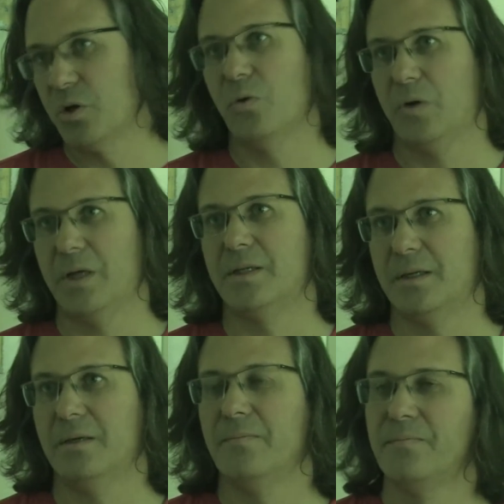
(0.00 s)
core
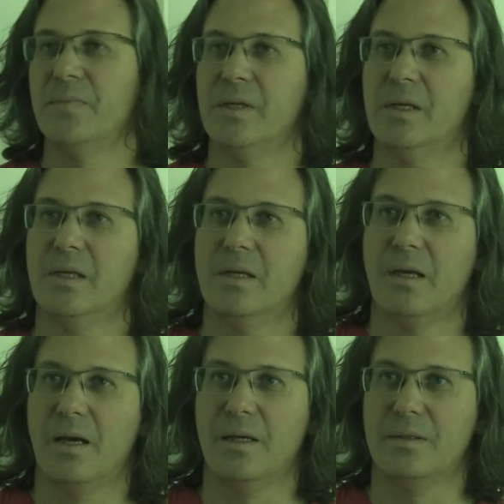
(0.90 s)
idea.
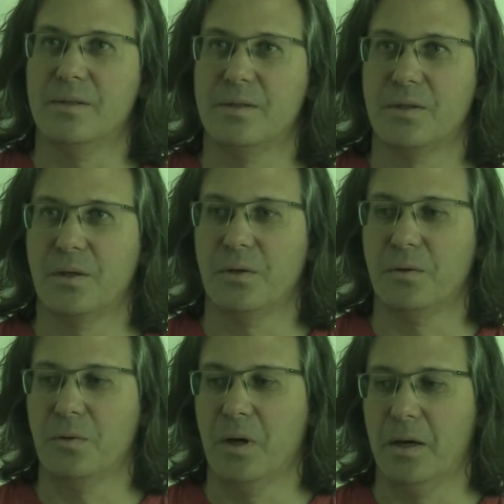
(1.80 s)
And
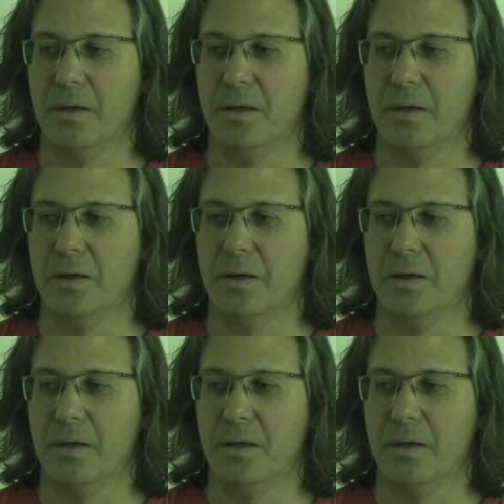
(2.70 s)
so